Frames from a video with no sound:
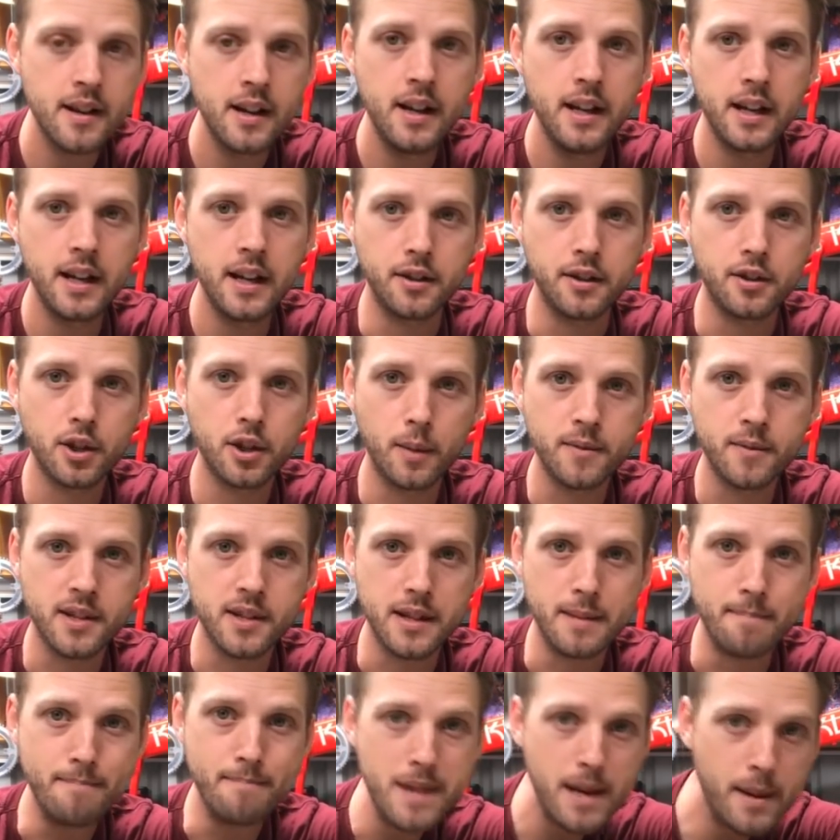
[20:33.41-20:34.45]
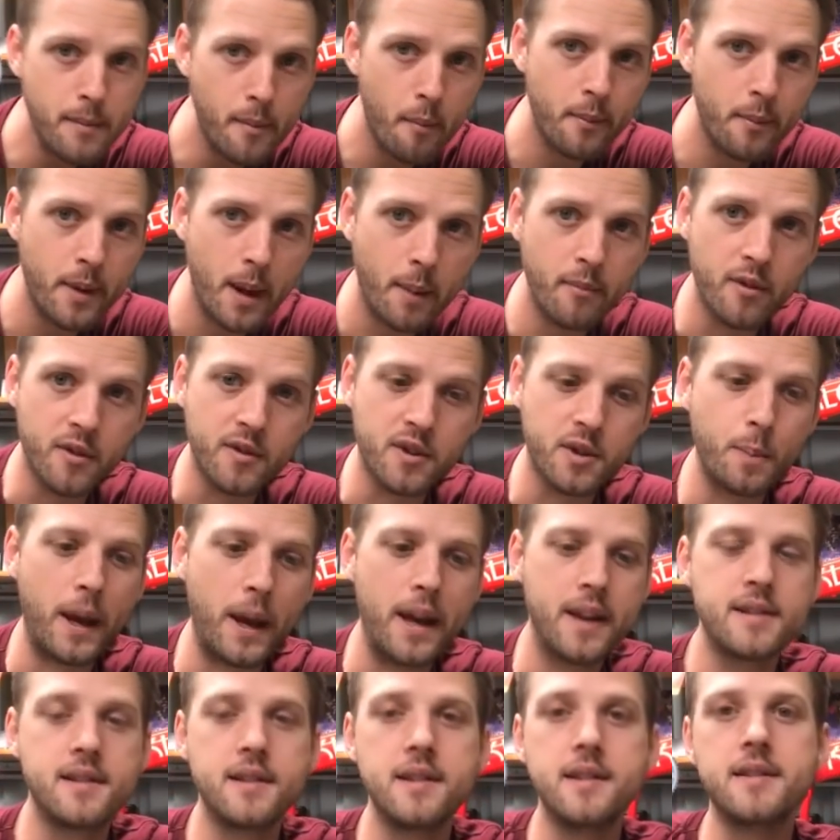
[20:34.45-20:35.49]
in terms of the minimum number of
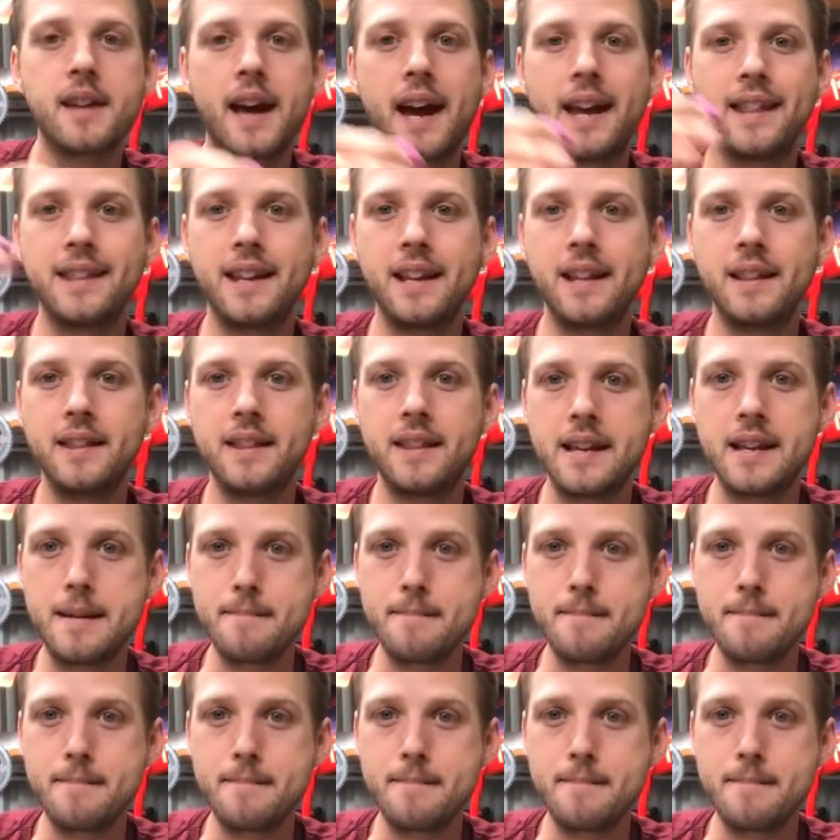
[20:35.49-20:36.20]
spaces and then the